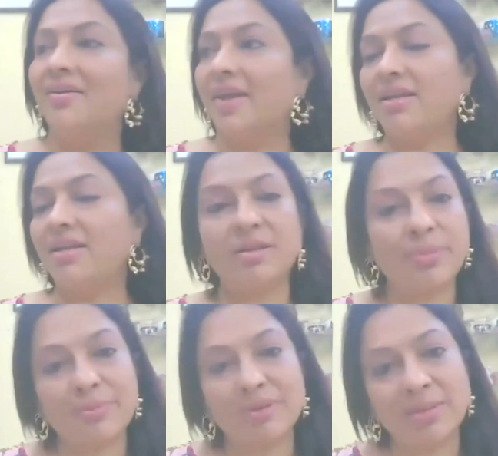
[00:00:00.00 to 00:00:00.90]
Right? Then
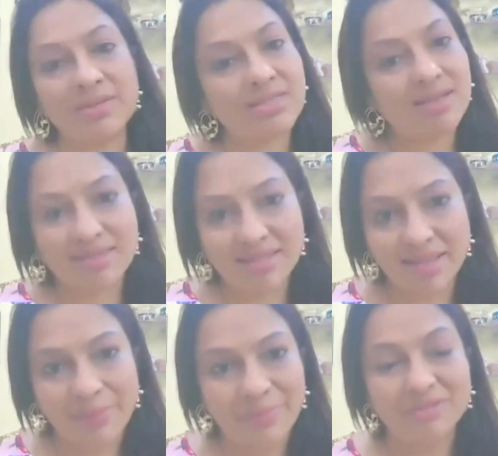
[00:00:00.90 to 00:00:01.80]
people come and say nothing
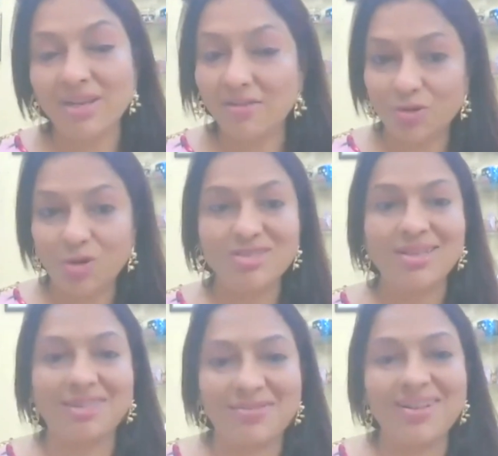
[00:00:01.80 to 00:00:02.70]
happened. Well, of course,
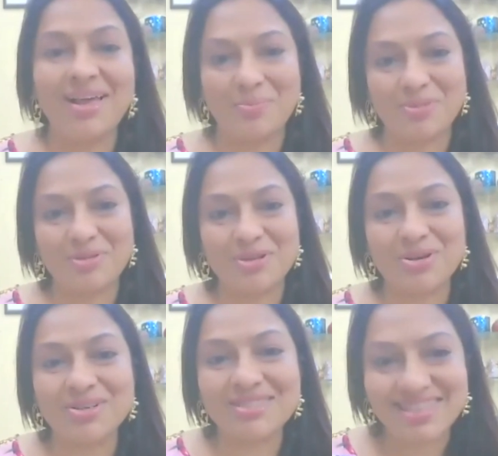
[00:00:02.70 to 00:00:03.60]
nothing will happen
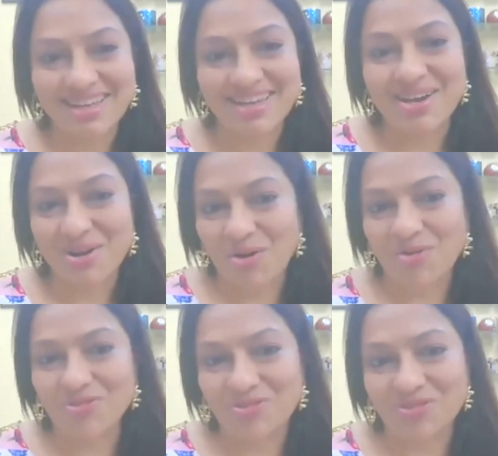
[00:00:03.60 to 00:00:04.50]
because
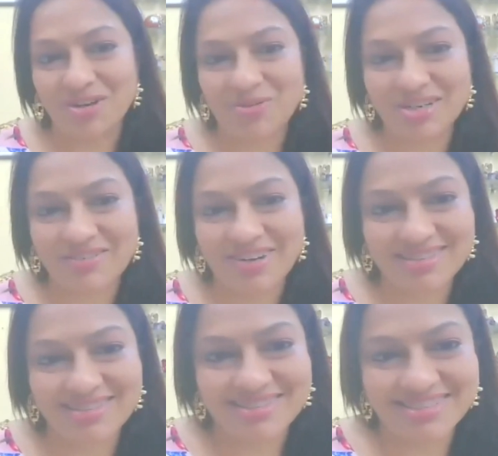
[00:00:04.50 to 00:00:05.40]
of whatever
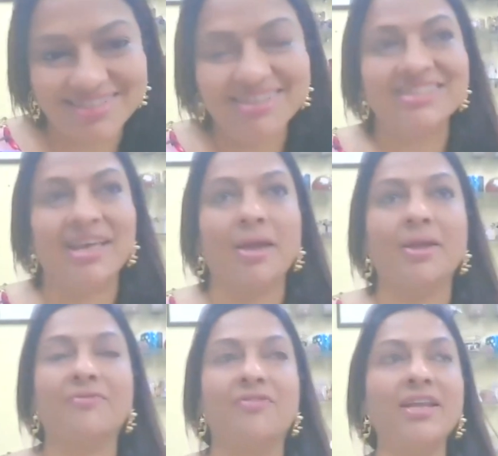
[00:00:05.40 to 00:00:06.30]
is there.
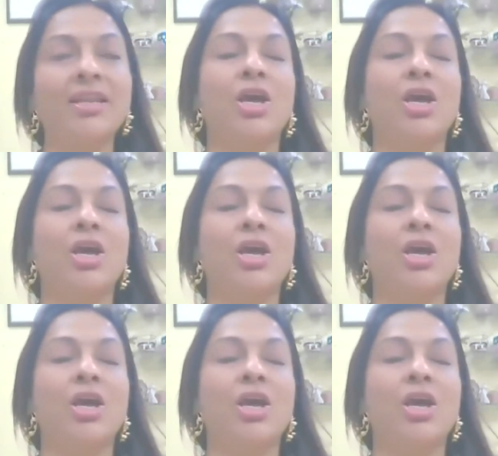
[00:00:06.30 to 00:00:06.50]
Right?